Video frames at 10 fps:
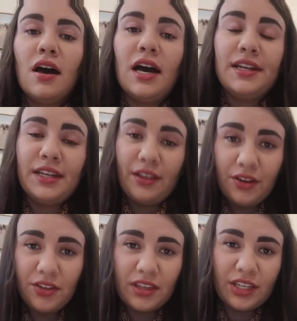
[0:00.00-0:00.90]

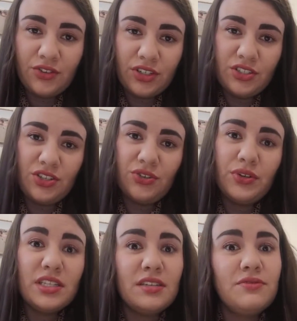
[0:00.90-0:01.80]
Another thing you could do
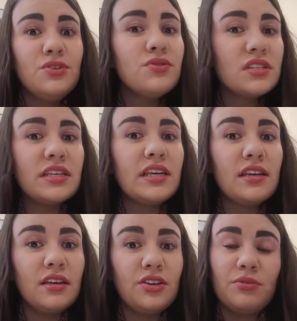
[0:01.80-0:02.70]
is, if you
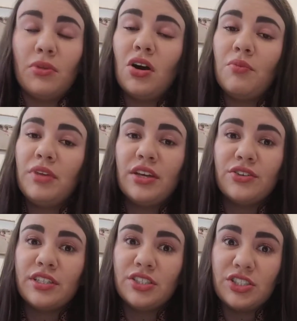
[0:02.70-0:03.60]
see your mommy
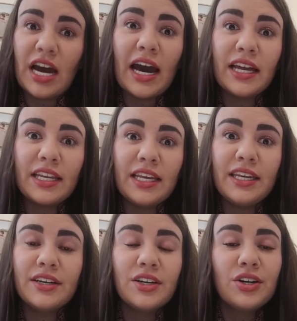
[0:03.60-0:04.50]
or your
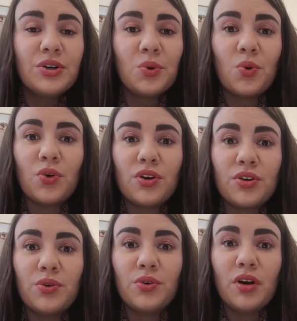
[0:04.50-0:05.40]
daddy
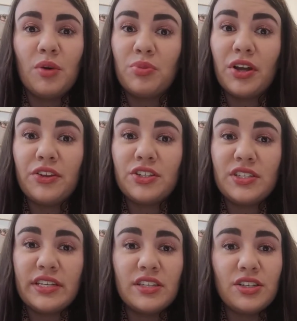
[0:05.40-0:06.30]
or a brother or
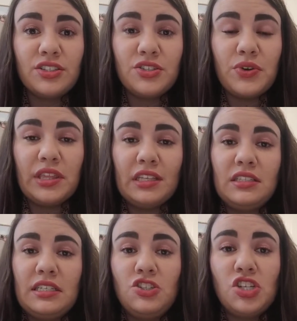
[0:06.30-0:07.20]
sister doing the
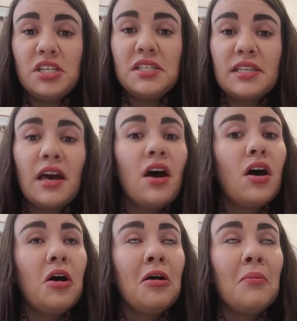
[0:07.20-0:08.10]
dishes,
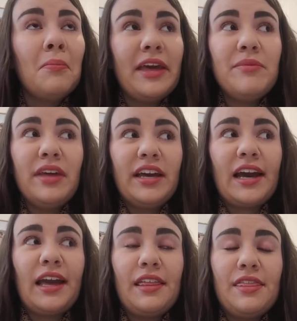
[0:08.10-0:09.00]
maybe a
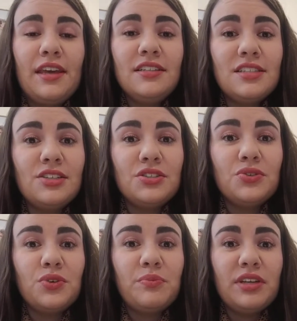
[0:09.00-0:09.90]
kind thing to
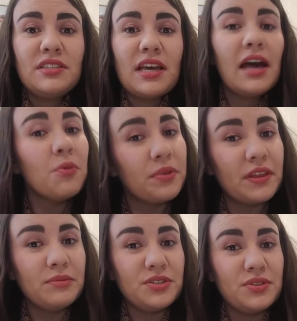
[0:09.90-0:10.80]
do would be to help
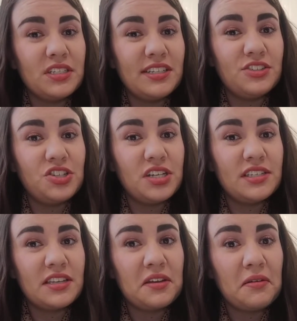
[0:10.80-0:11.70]
them do the
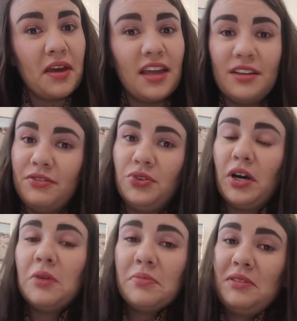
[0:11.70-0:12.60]
dishes. And if you
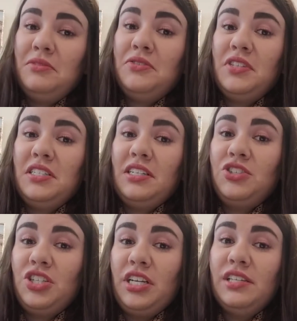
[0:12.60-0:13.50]
help them do the
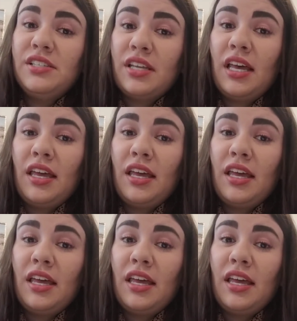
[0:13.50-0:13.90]
dishes,